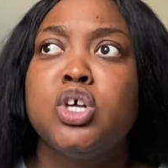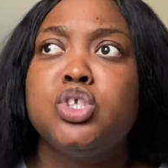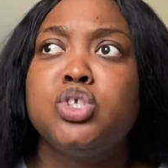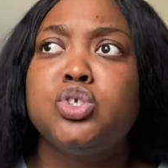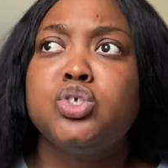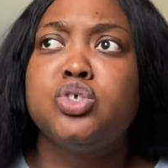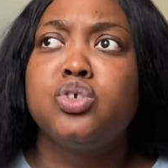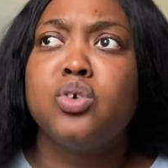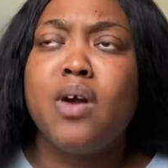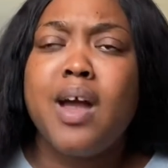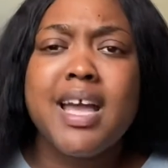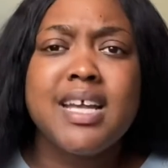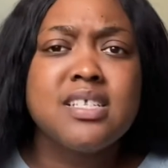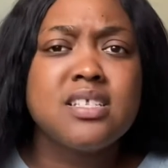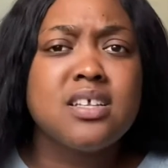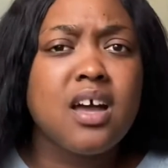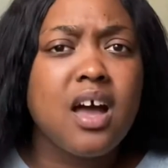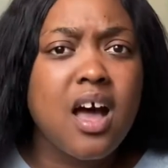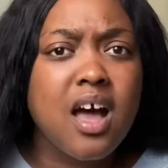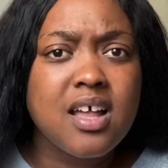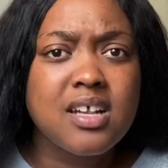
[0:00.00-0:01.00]
trying
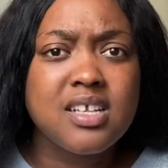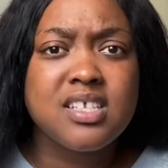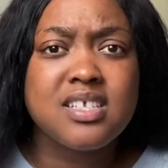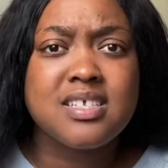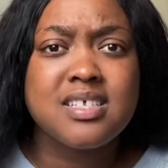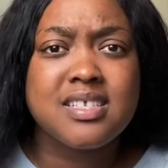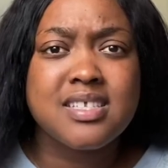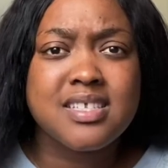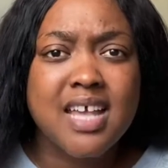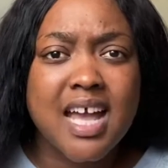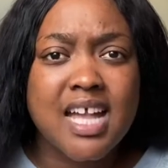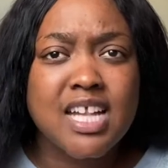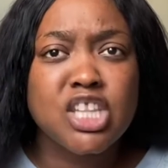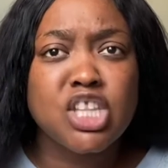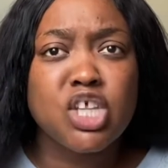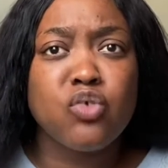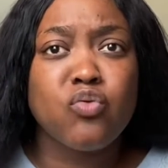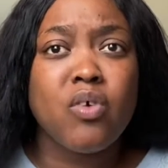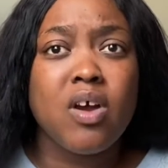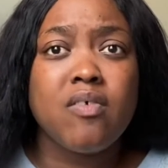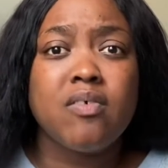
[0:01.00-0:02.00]
to understand the
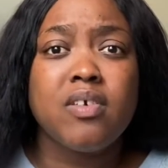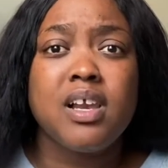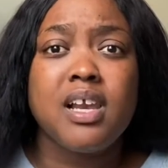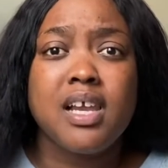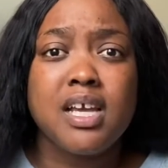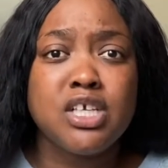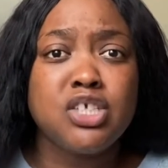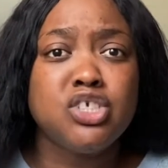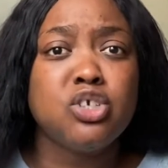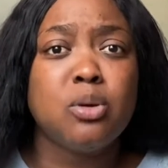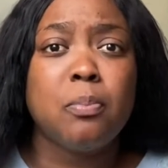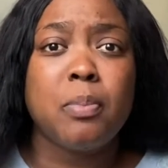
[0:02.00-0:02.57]
revelation